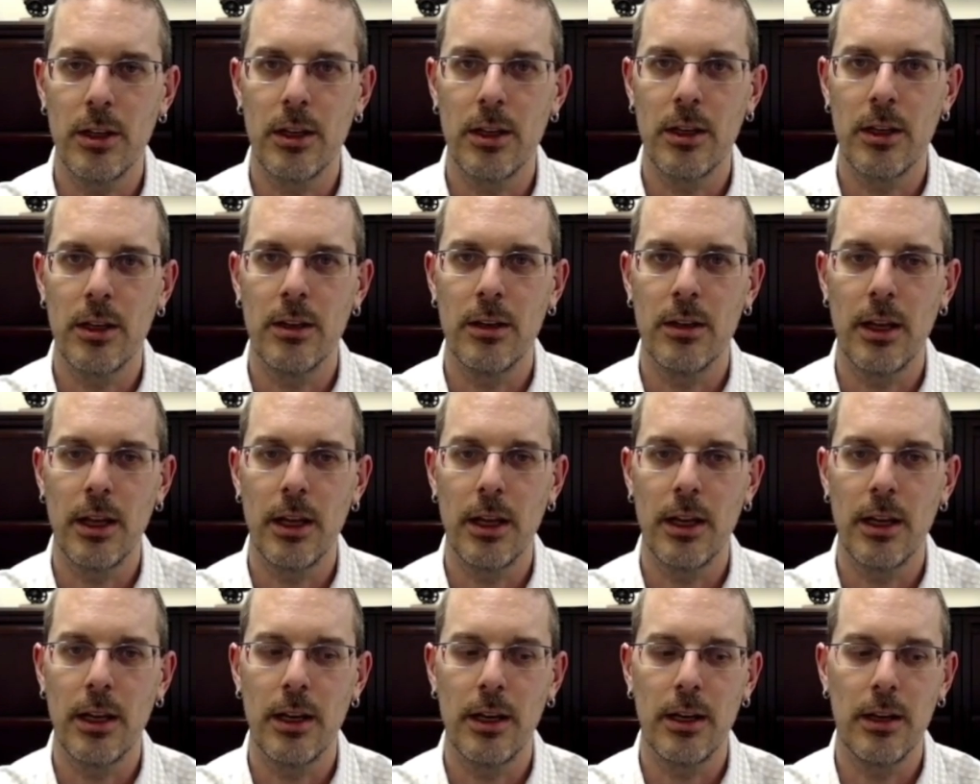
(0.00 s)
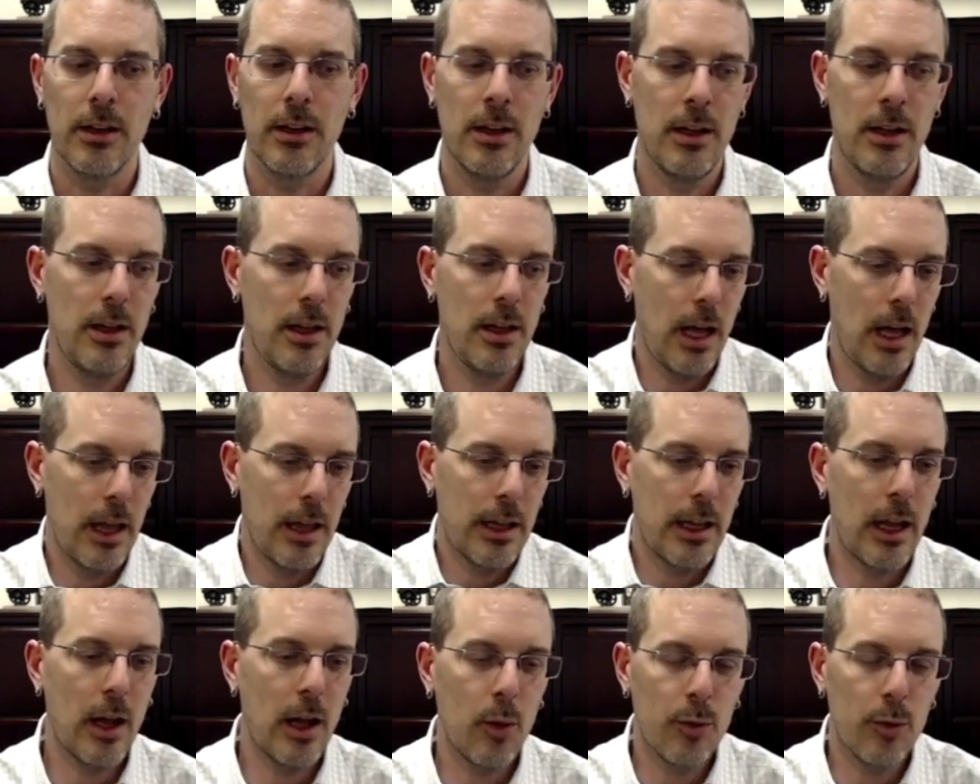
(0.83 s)
And I think
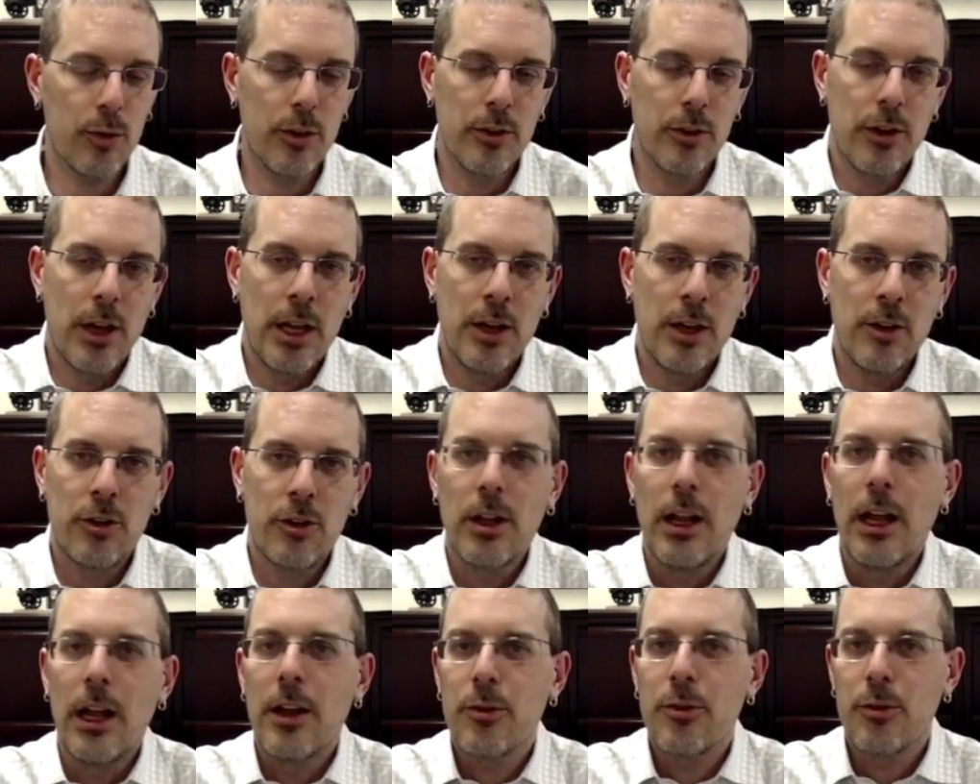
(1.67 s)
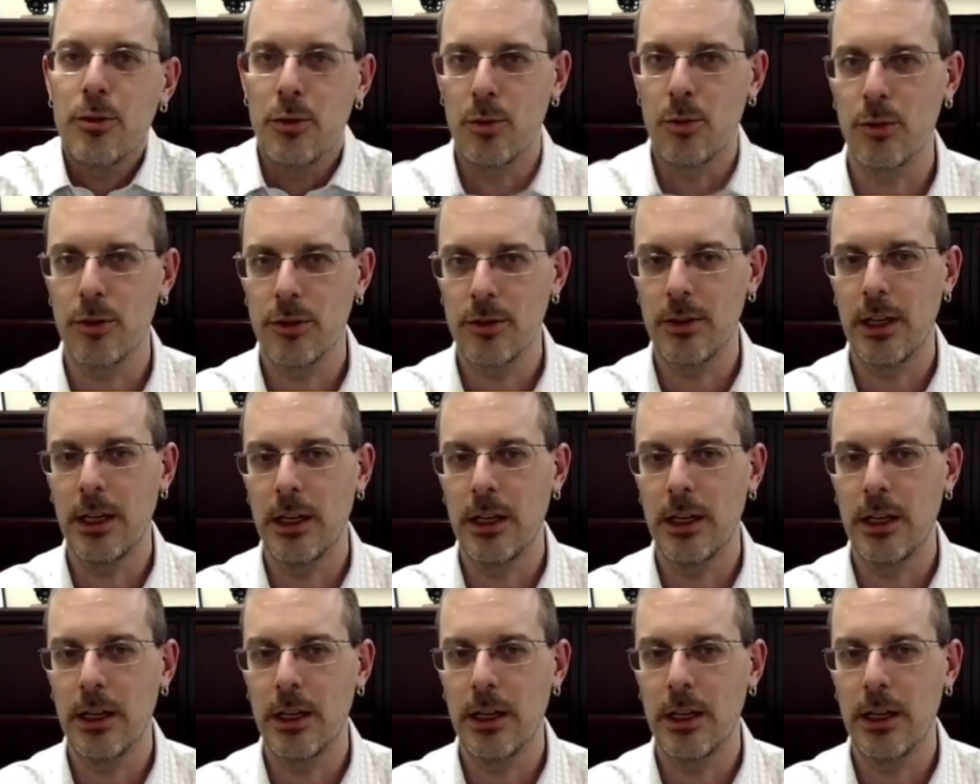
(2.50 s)
it helps to change classrooms.